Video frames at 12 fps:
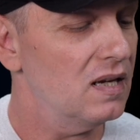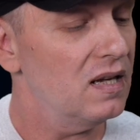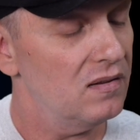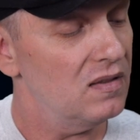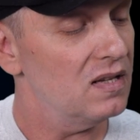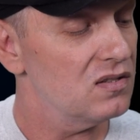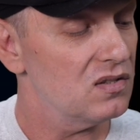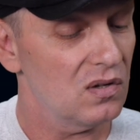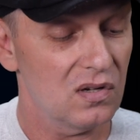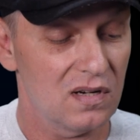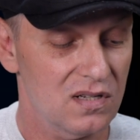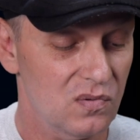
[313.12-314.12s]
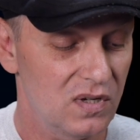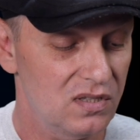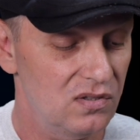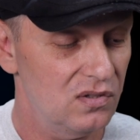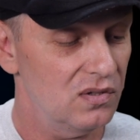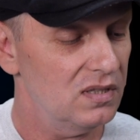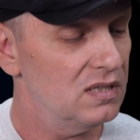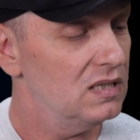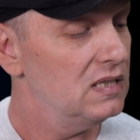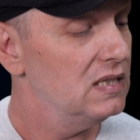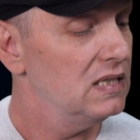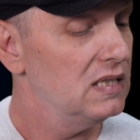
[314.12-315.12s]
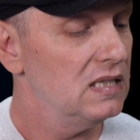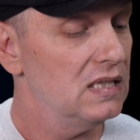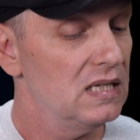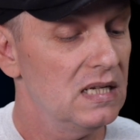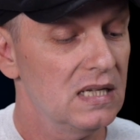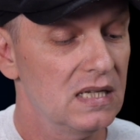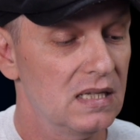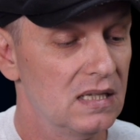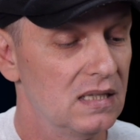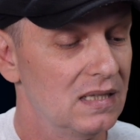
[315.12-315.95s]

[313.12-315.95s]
and that's a nice way to do it. The